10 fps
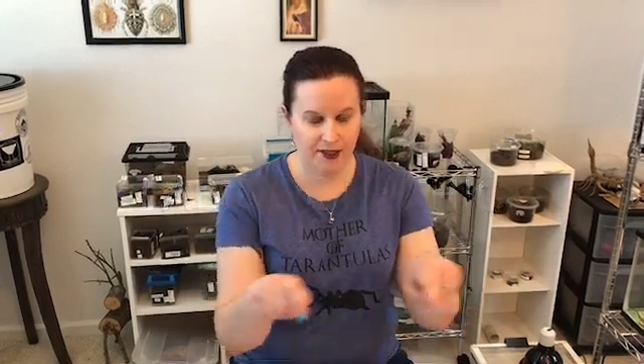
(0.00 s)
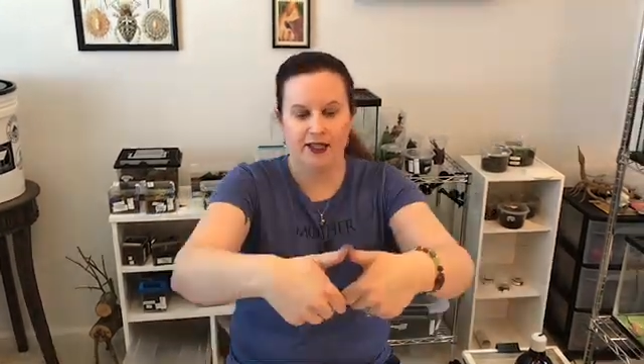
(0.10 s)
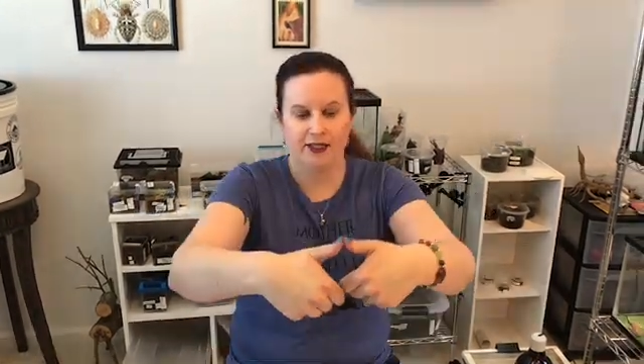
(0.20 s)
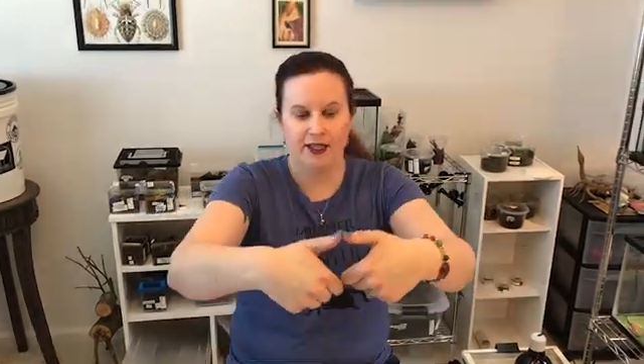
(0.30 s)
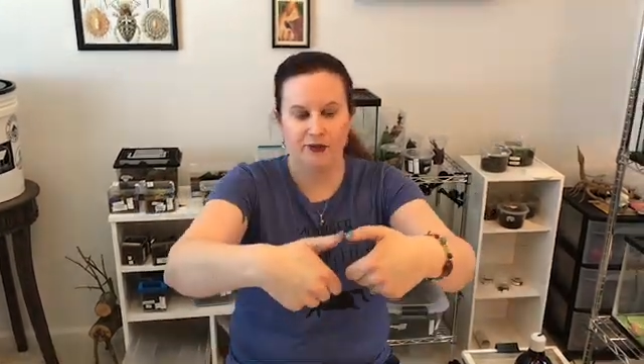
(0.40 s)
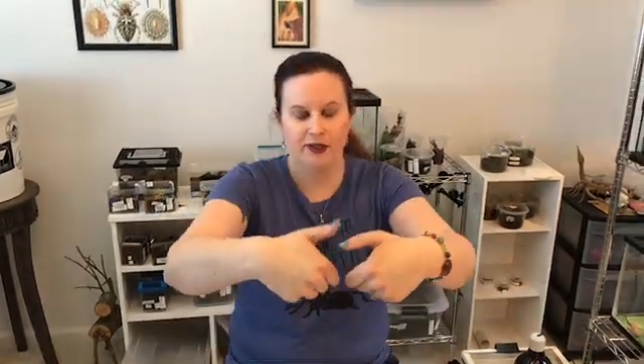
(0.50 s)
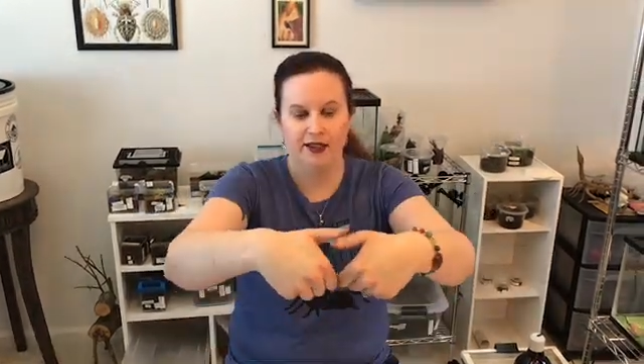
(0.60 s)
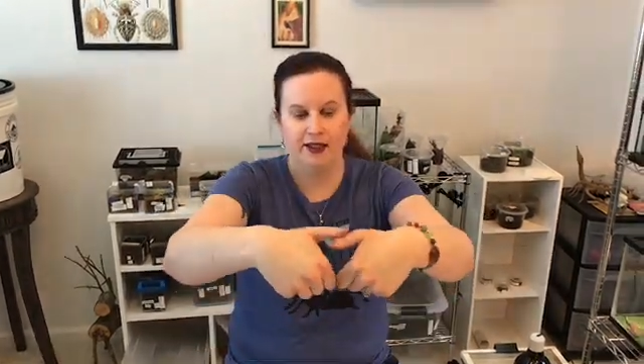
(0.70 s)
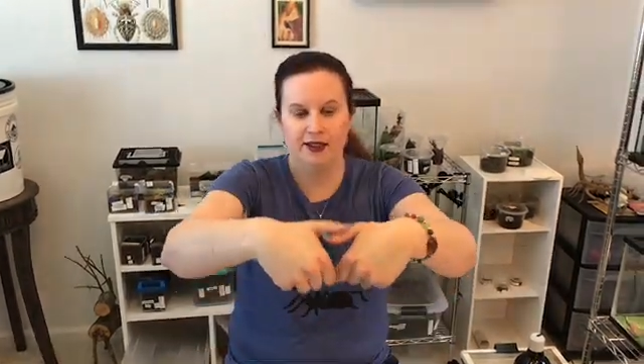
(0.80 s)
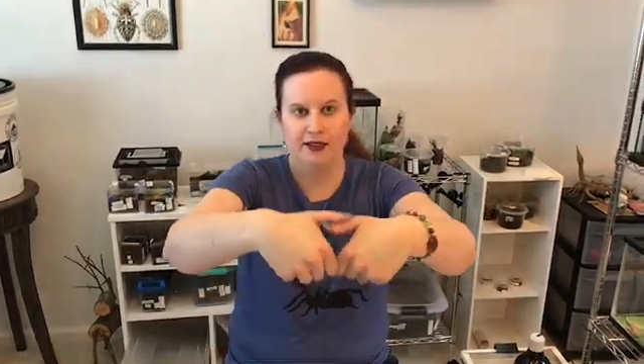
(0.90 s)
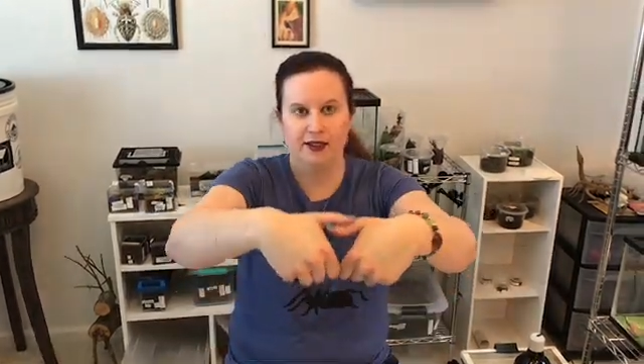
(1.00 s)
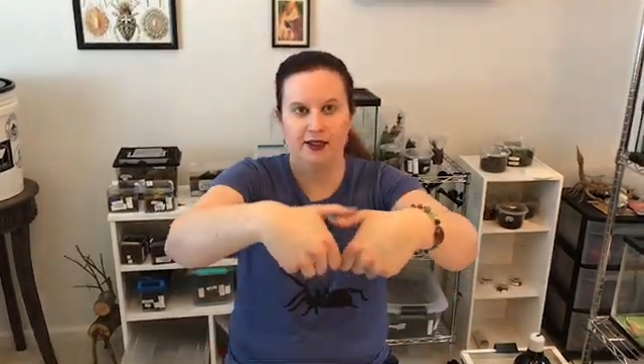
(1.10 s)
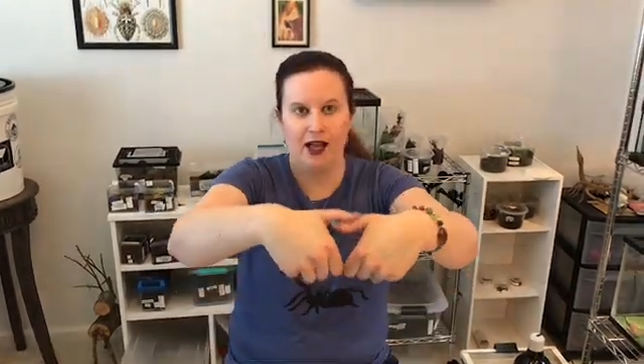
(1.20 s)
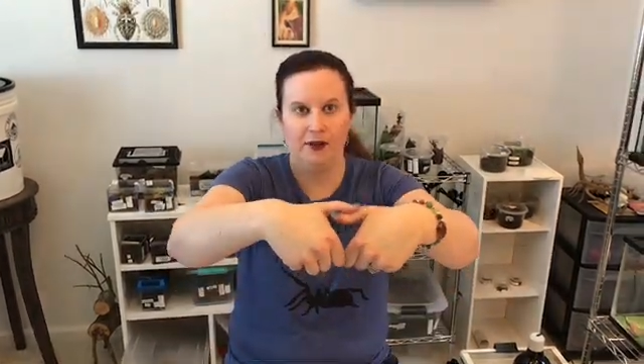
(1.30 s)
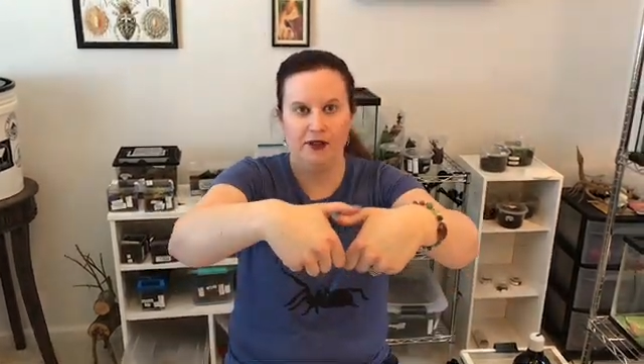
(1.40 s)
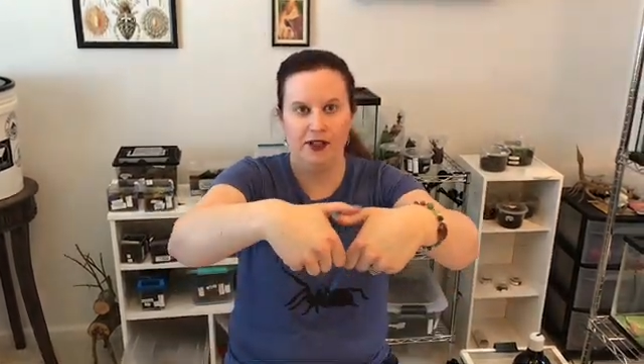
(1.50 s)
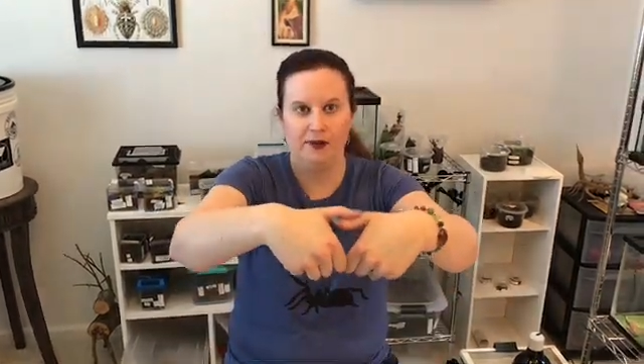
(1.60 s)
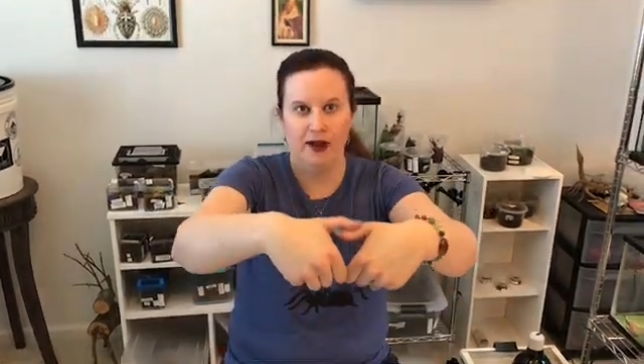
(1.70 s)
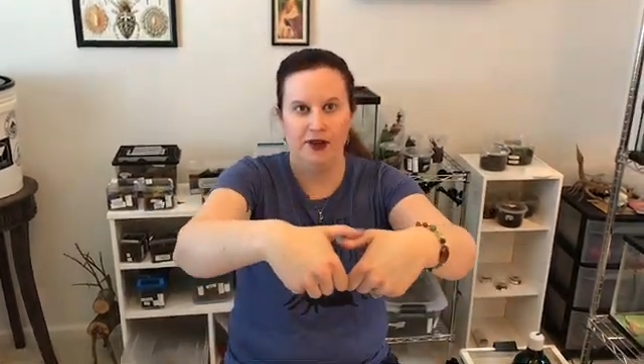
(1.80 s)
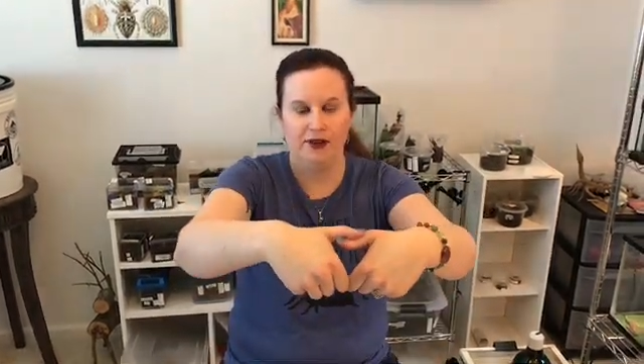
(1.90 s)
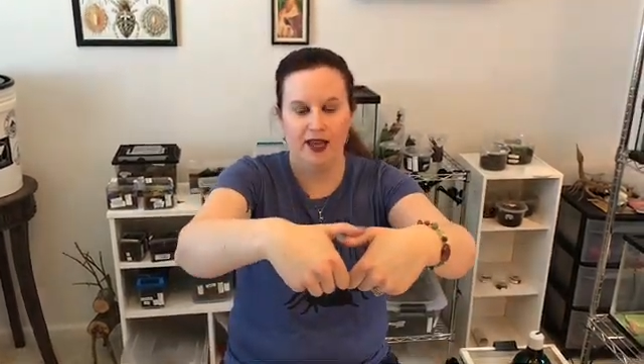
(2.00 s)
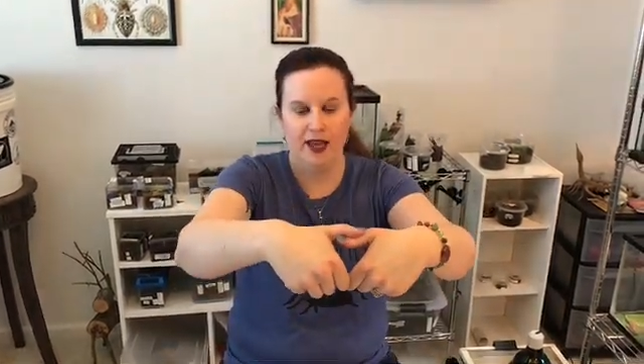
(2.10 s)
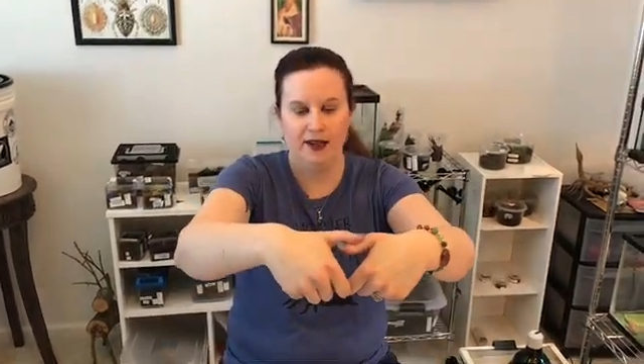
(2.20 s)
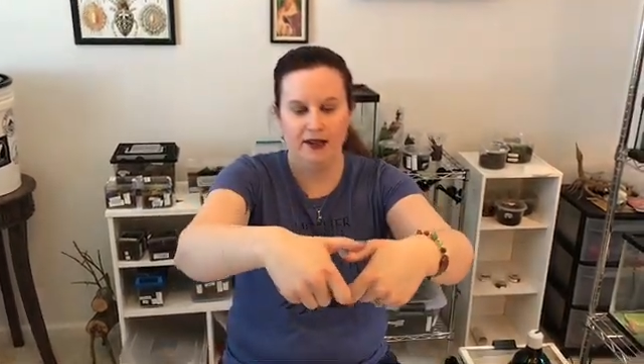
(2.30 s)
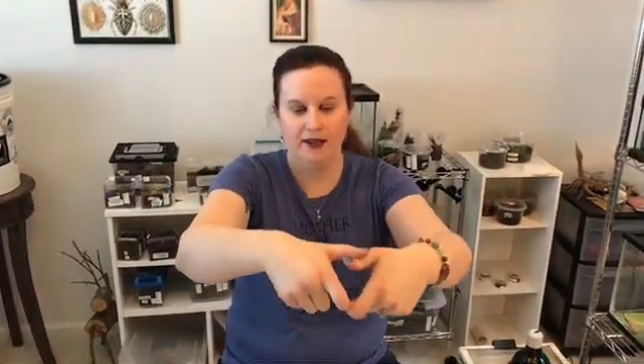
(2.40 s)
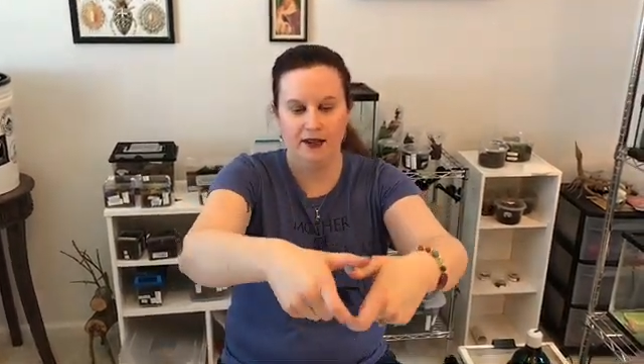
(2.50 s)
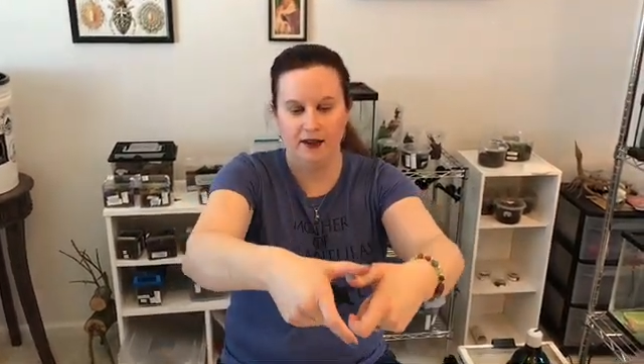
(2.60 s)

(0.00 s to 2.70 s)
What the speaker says: let's pretend this is the top of the spider's head.